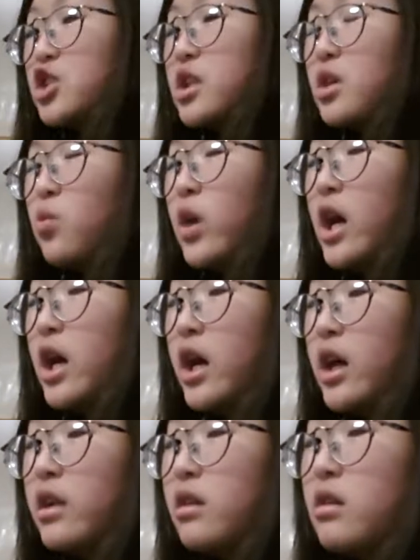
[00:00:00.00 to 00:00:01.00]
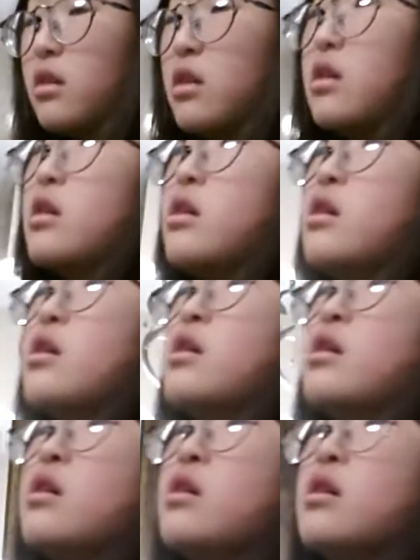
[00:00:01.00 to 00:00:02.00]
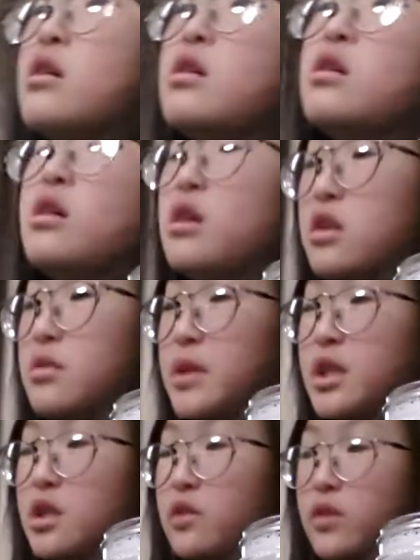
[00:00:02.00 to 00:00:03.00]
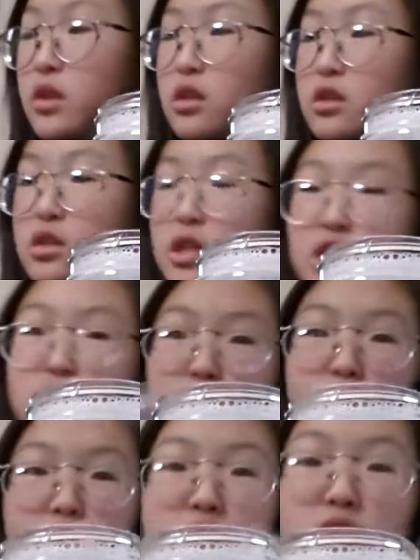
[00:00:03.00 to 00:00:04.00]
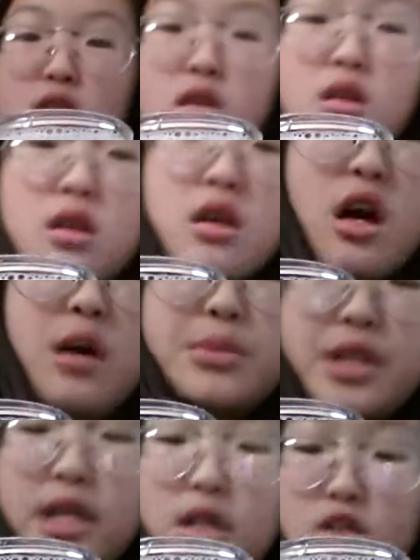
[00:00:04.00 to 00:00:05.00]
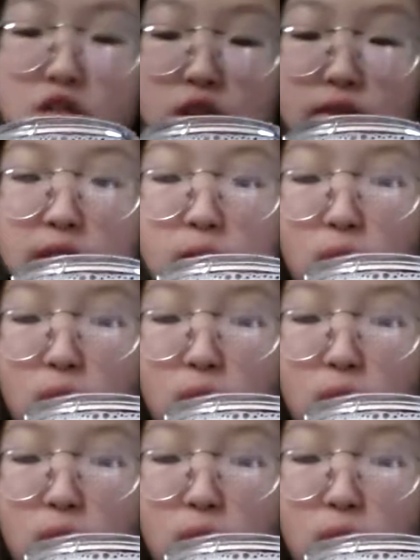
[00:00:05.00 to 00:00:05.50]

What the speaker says: just need one. Okay. As many different glitters as you want. I'm just adding 2 different